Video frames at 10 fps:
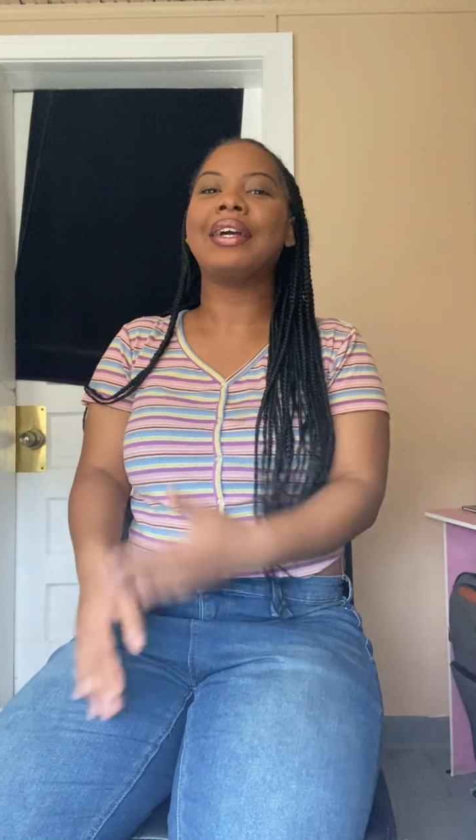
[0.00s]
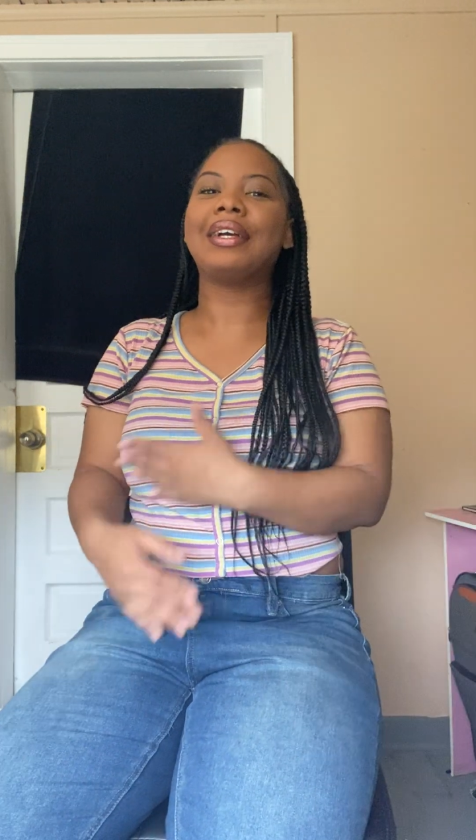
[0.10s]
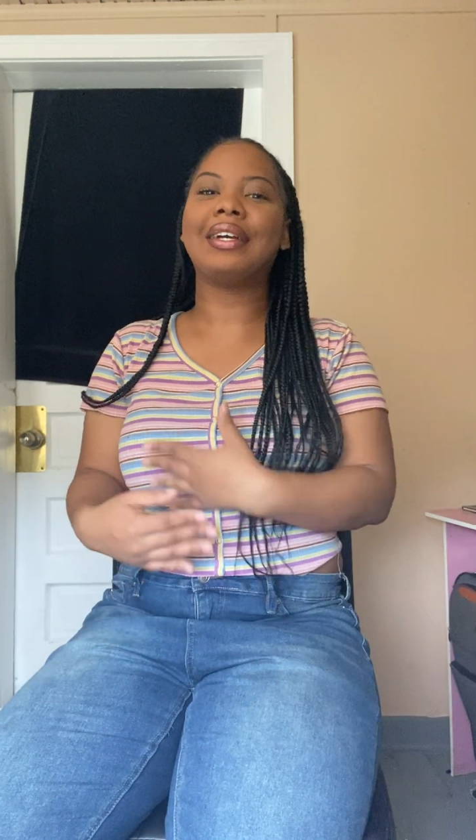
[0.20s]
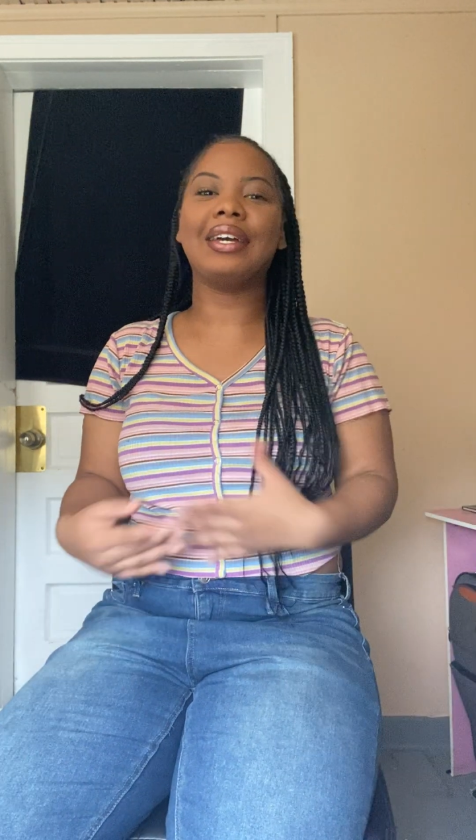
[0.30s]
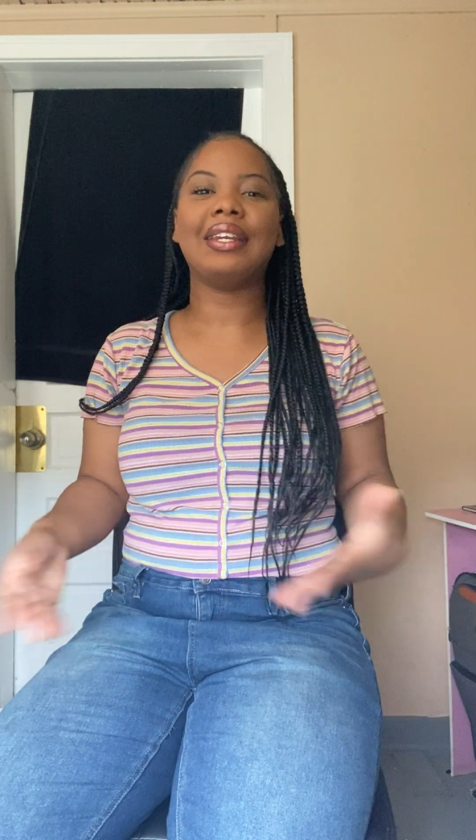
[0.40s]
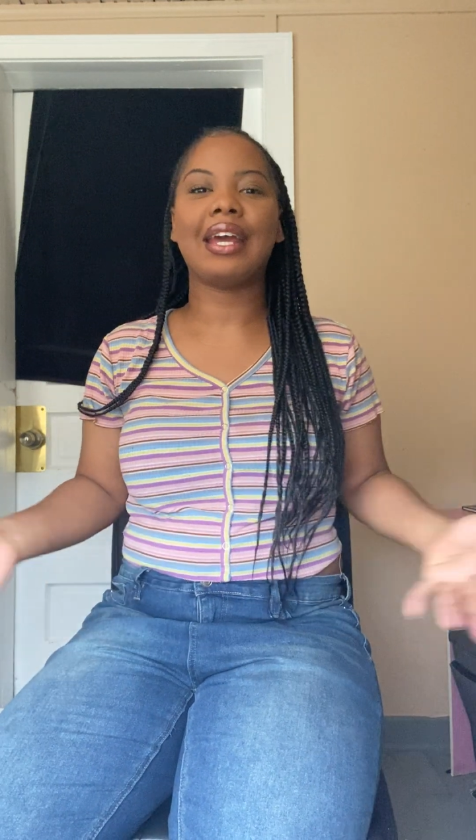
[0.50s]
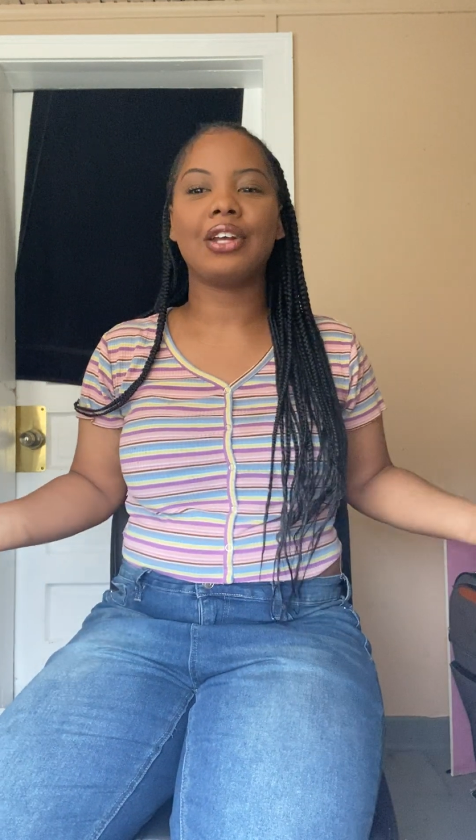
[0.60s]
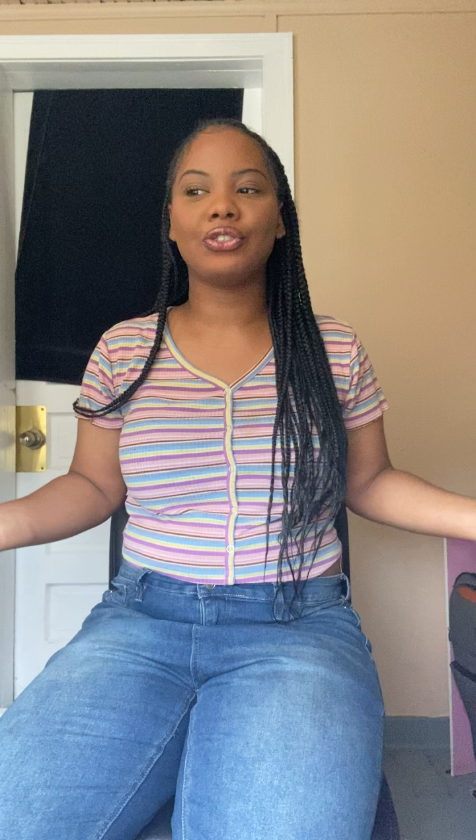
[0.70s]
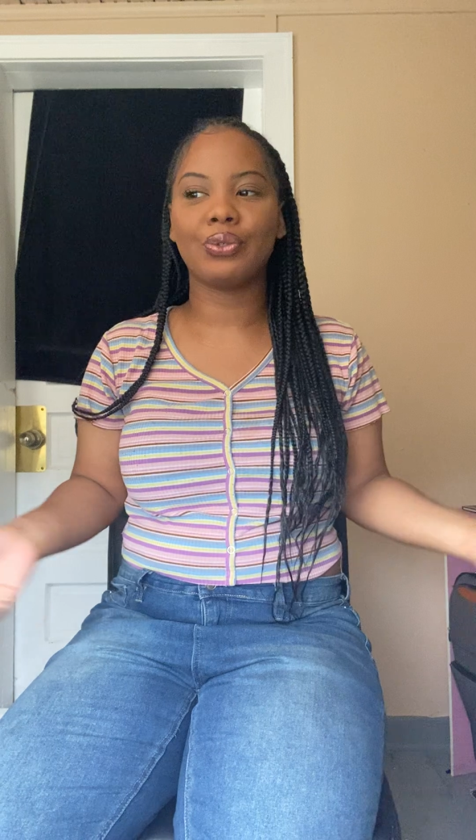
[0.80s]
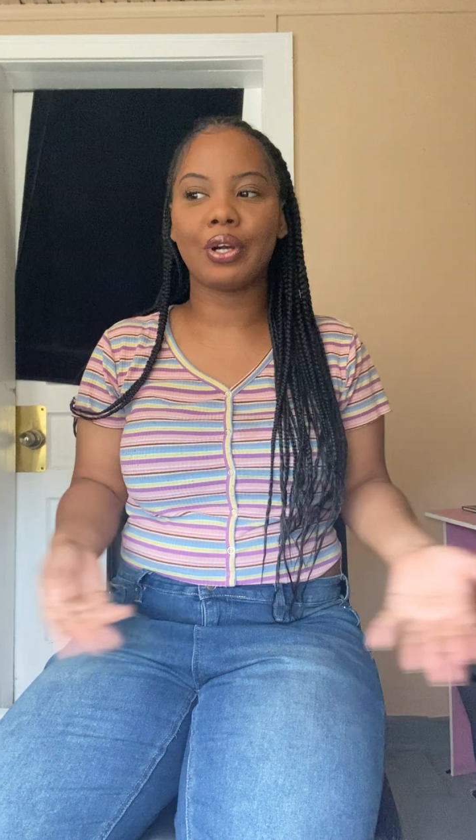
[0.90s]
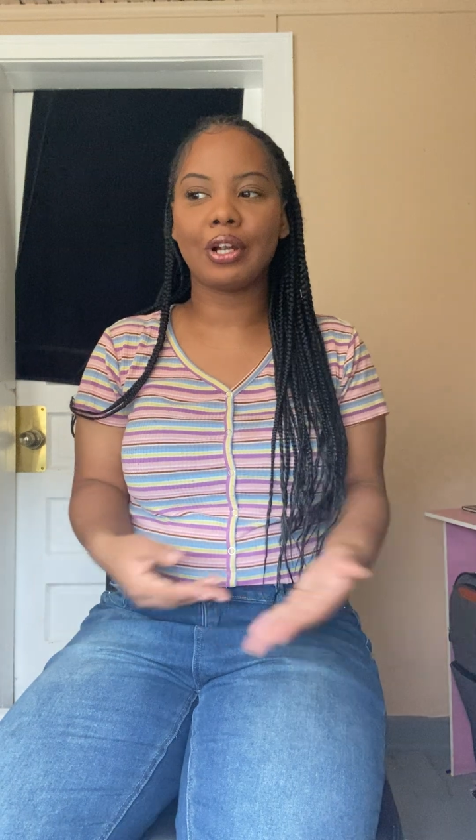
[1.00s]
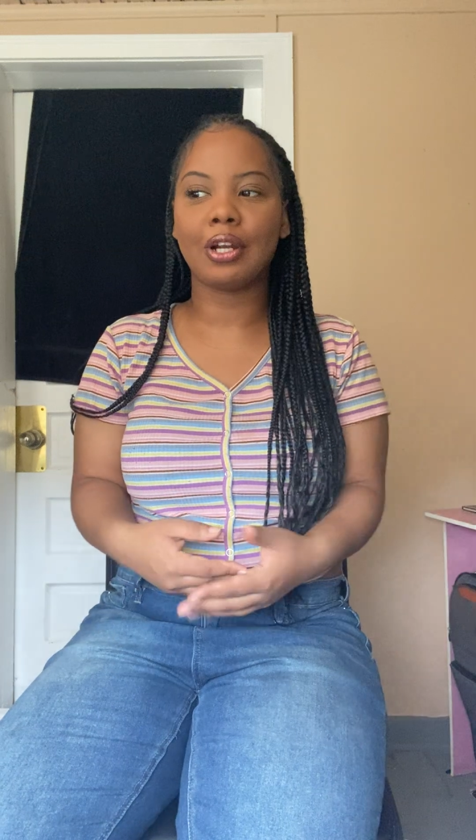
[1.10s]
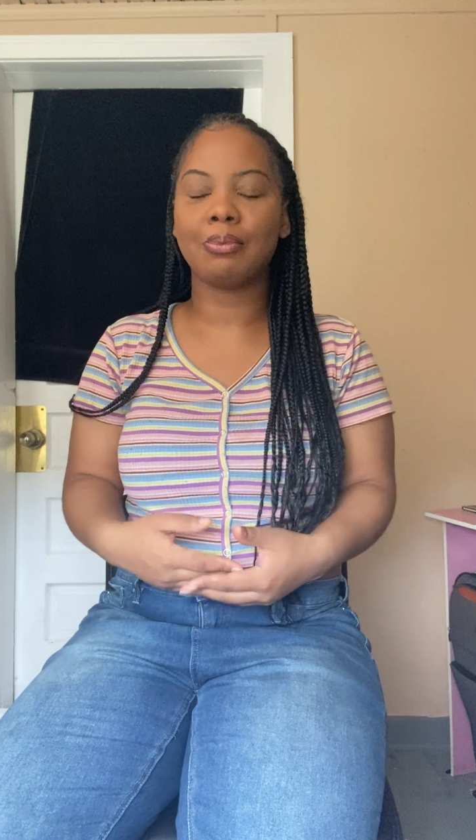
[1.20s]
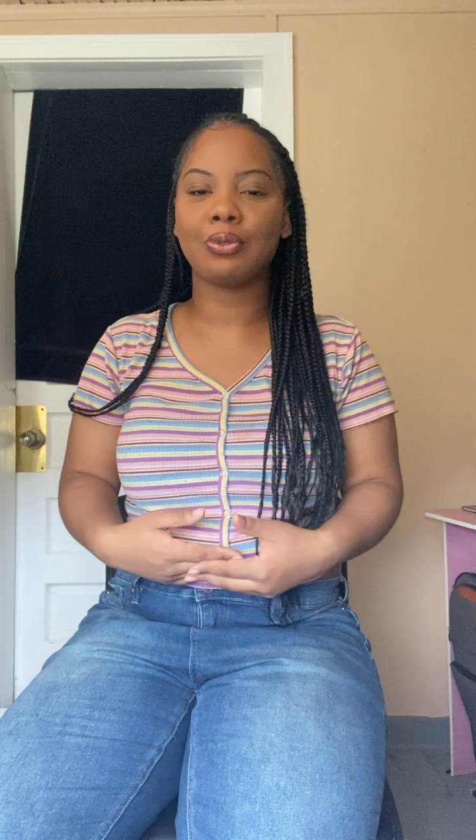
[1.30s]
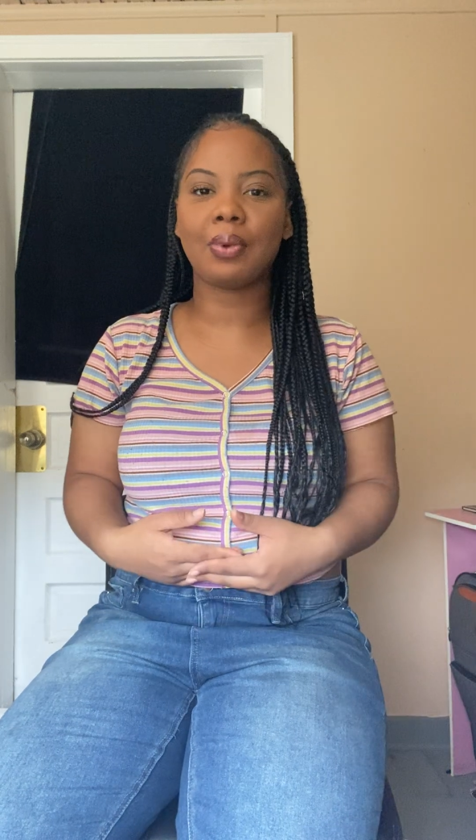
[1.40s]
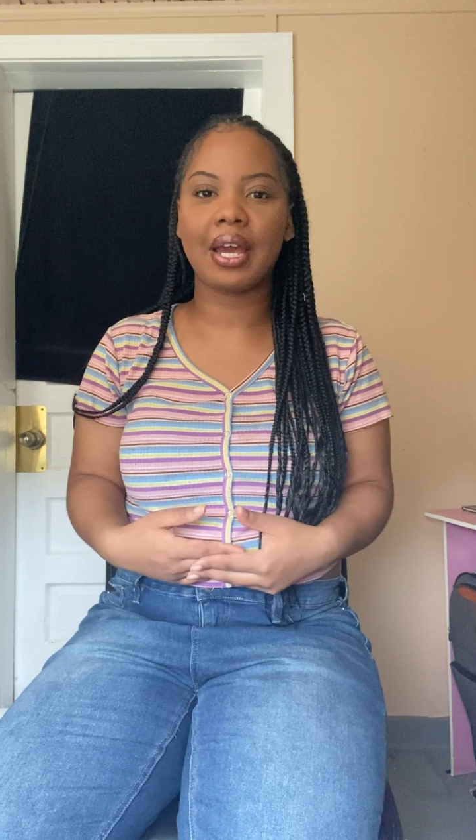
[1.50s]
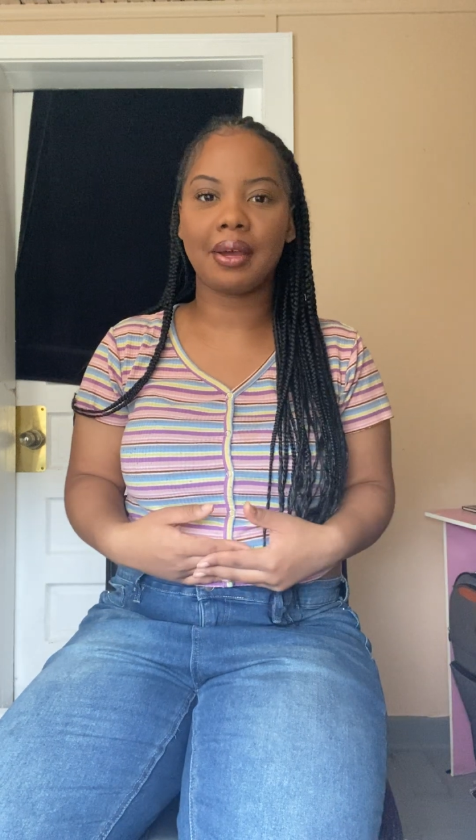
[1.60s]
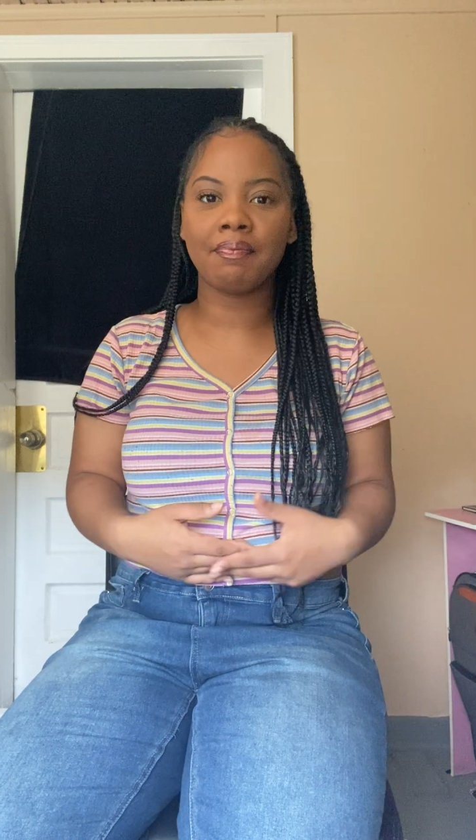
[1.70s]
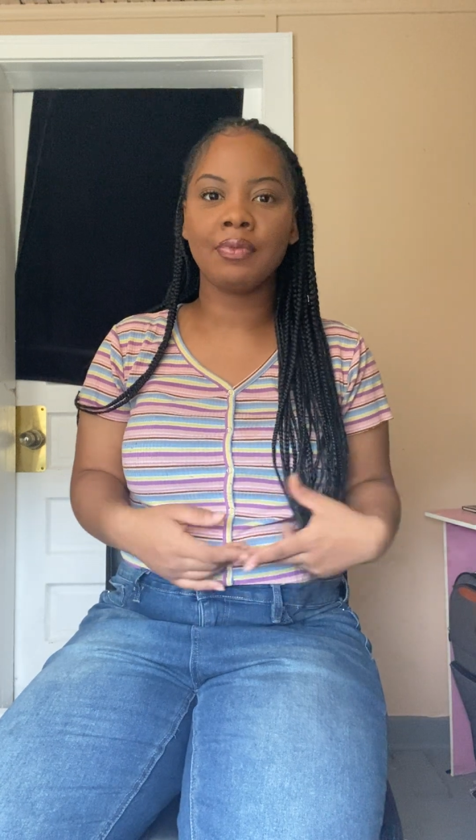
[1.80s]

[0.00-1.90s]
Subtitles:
good natural herbs, right?